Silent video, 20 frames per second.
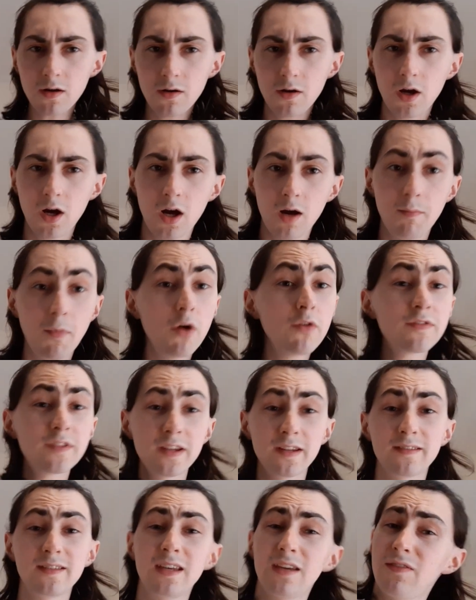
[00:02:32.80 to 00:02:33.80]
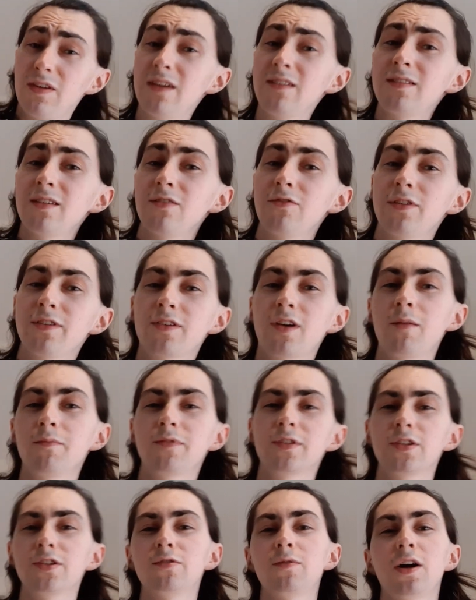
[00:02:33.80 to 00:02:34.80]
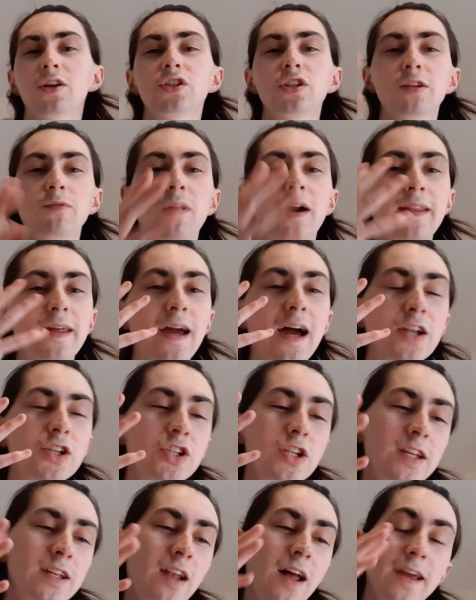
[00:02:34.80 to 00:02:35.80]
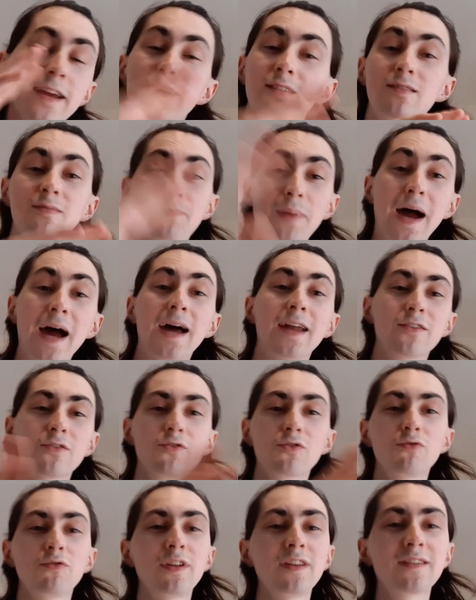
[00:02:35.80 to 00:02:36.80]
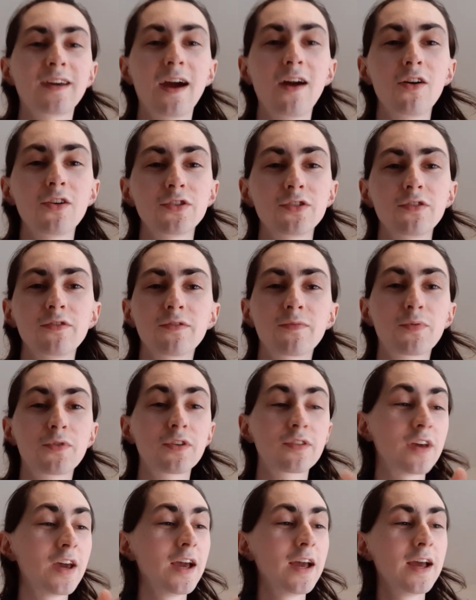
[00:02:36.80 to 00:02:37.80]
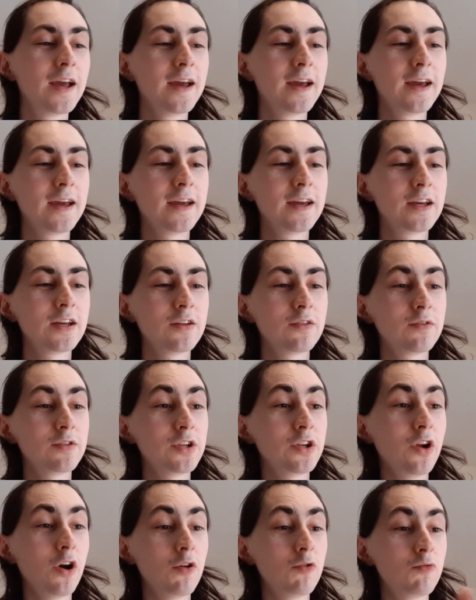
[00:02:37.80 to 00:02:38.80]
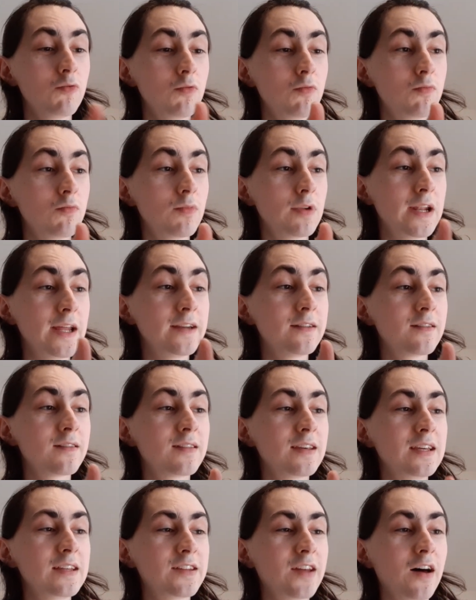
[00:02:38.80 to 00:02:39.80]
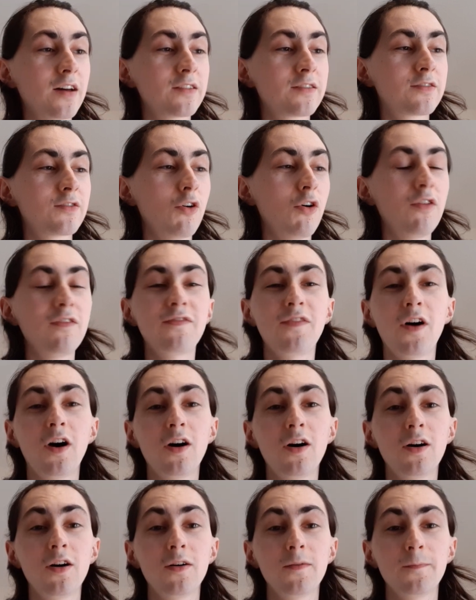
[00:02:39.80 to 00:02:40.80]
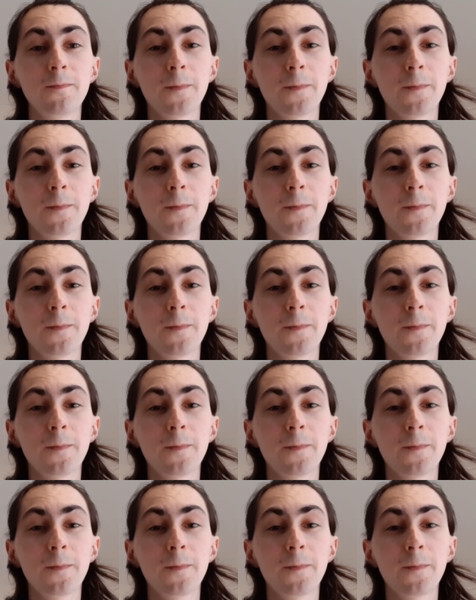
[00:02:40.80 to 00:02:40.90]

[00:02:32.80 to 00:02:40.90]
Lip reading: mostly the TV series comes into, actually, where they actually like expand on all these characters, because Lindsey does offer